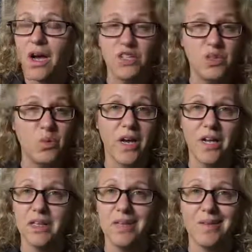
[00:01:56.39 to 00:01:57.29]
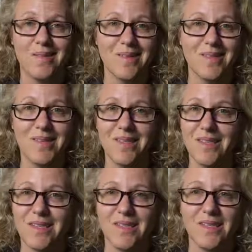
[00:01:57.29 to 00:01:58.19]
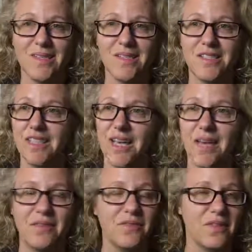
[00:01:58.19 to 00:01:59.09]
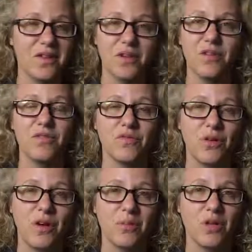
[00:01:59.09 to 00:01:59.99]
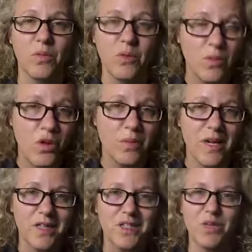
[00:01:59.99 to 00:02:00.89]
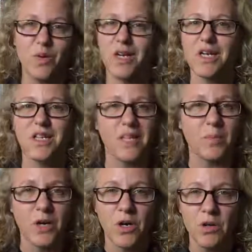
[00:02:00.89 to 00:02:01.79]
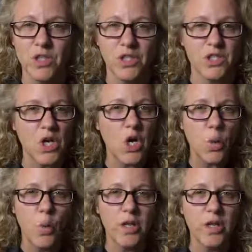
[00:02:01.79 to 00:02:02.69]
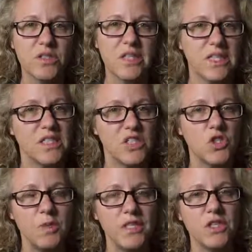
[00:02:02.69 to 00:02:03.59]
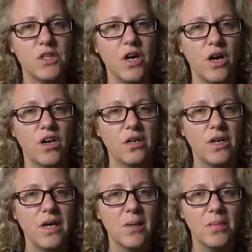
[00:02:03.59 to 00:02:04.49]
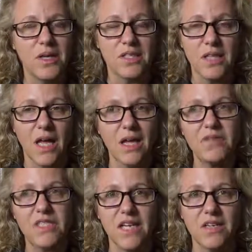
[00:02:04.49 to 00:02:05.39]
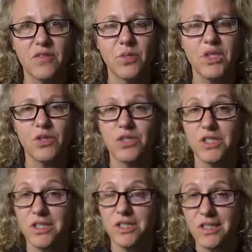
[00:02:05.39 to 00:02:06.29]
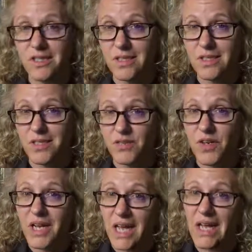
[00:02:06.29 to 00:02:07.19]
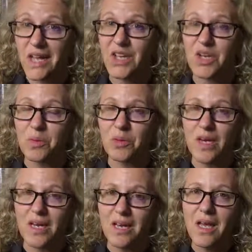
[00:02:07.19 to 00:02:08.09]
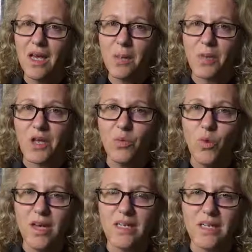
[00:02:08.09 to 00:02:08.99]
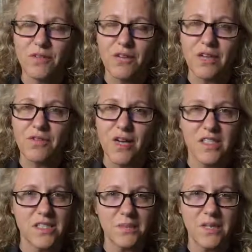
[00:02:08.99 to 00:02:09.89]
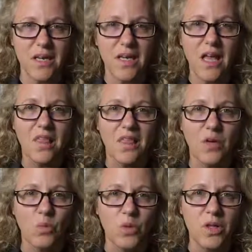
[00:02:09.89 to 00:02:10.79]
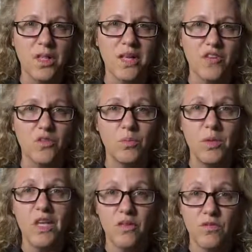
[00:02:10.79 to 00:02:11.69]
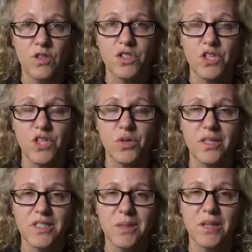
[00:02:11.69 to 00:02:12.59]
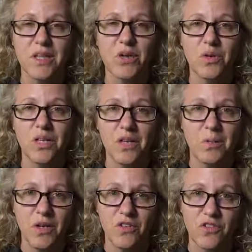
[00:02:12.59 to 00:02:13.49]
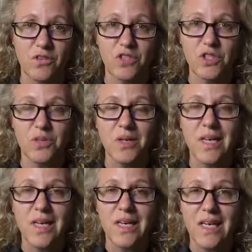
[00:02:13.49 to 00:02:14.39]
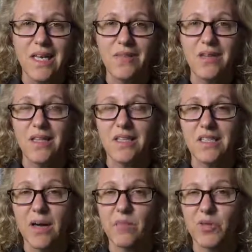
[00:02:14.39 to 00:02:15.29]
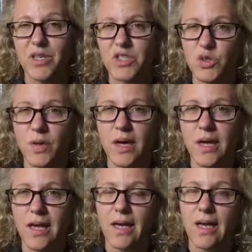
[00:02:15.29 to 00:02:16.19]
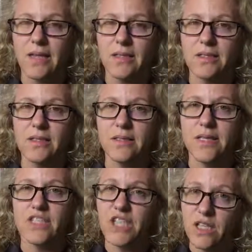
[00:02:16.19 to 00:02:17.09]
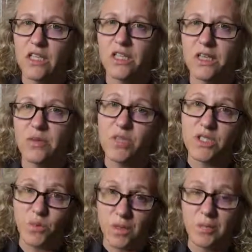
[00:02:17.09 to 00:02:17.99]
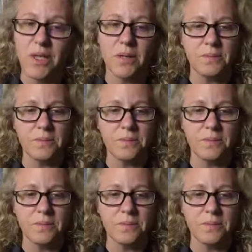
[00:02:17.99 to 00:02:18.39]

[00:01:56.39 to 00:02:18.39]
Do you want to save the earth from global warming? Do you want to clean up our oceans? What are things that speak to your heart? Because a lot of scientific research is very heady in your brain, but you want to definitely find something that really is meaningful to you and something that you can commit yourself to, even in the times when it's dry and challenging, which it will be.